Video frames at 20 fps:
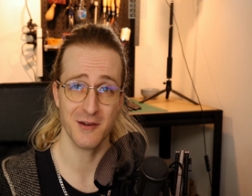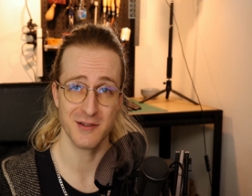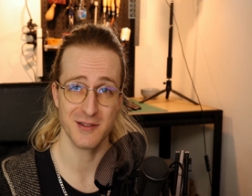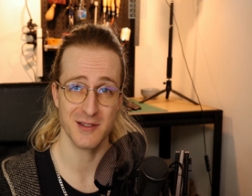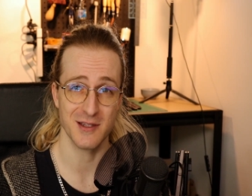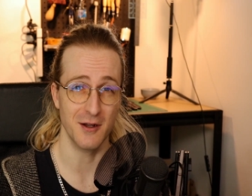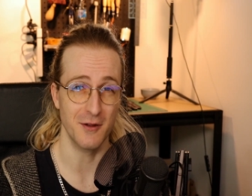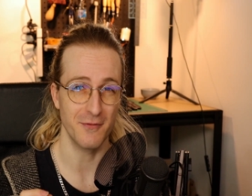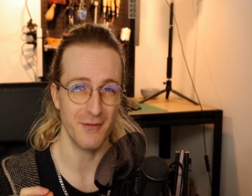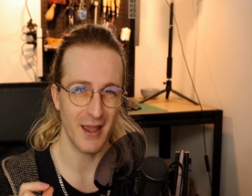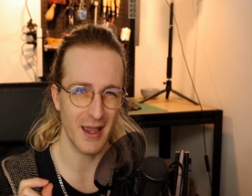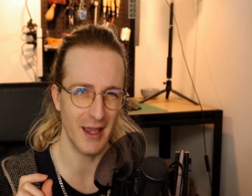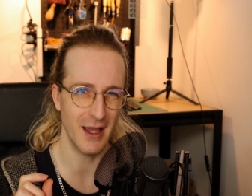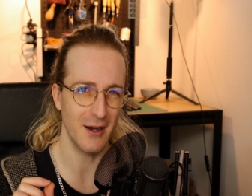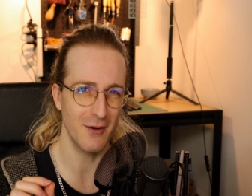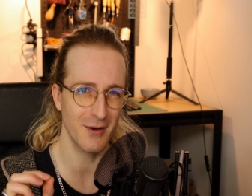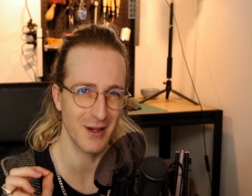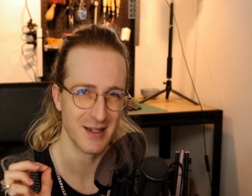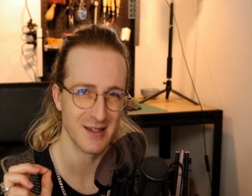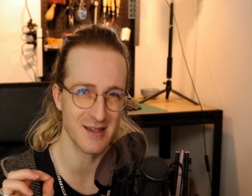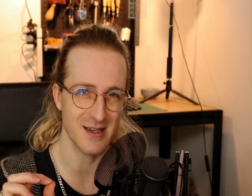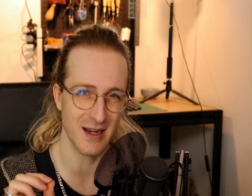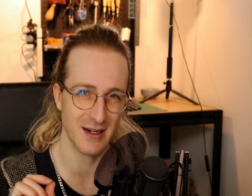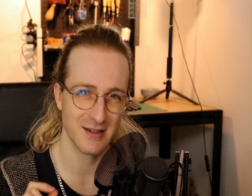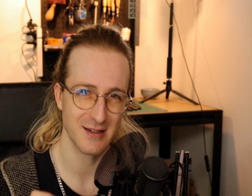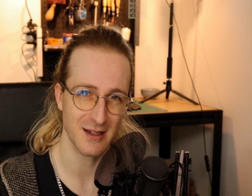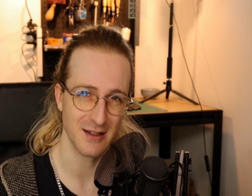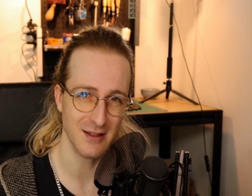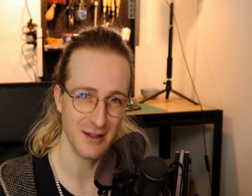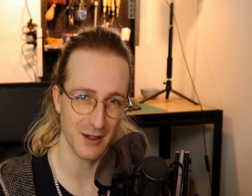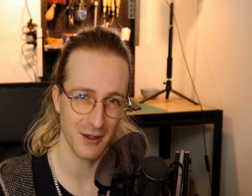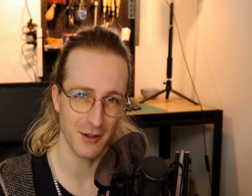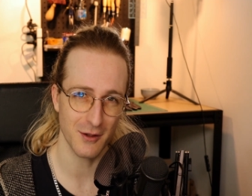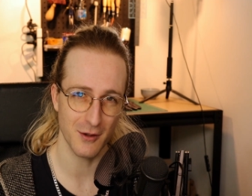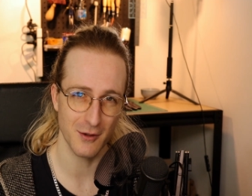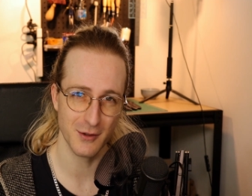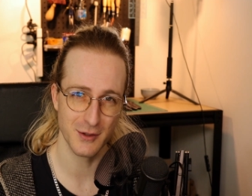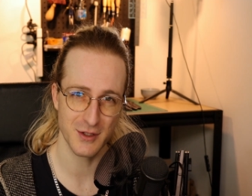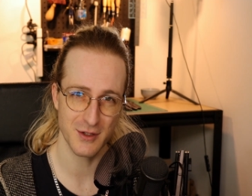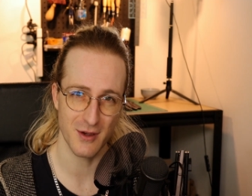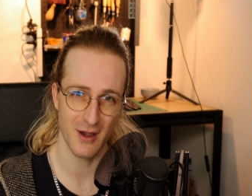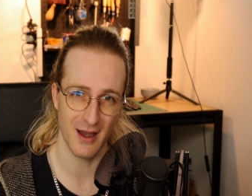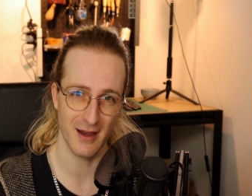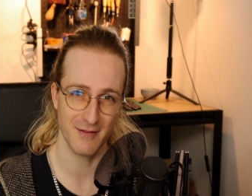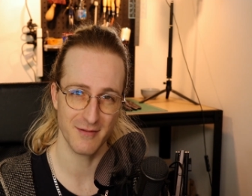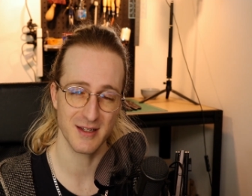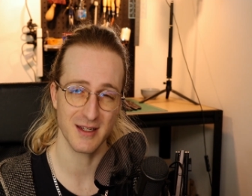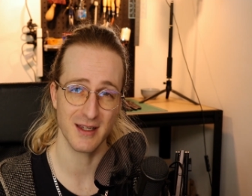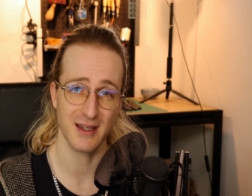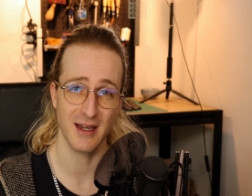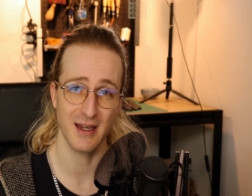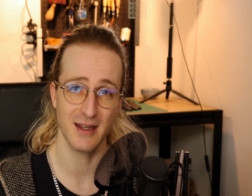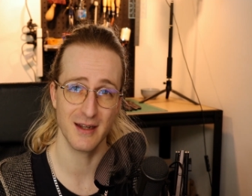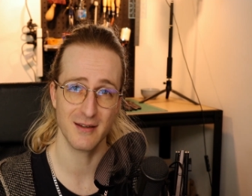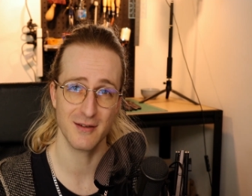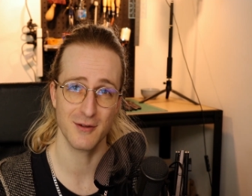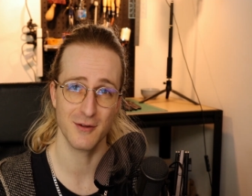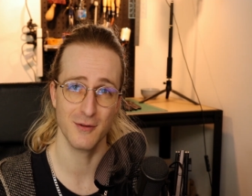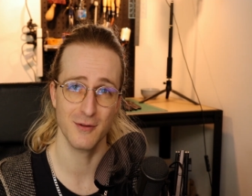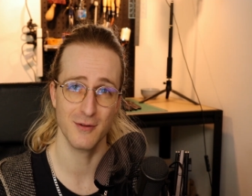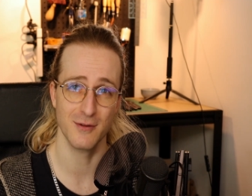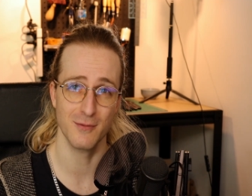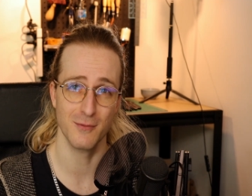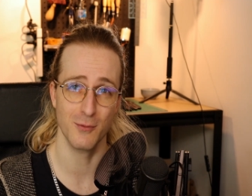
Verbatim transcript: yourself how exactingly close you have to get to